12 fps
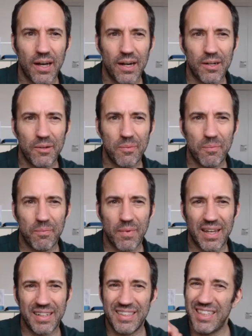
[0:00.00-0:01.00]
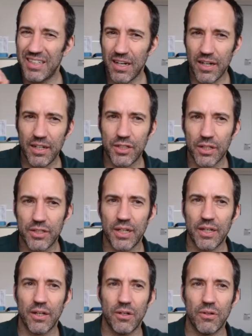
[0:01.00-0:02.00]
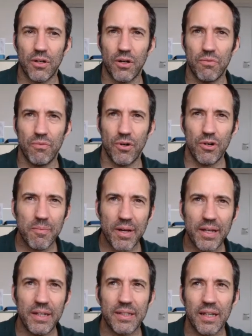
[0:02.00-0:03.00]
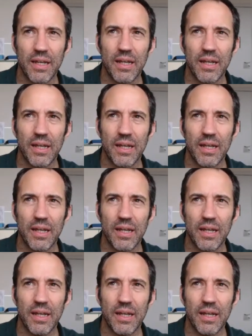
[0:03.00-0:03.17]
and she's kind of judging her roommate.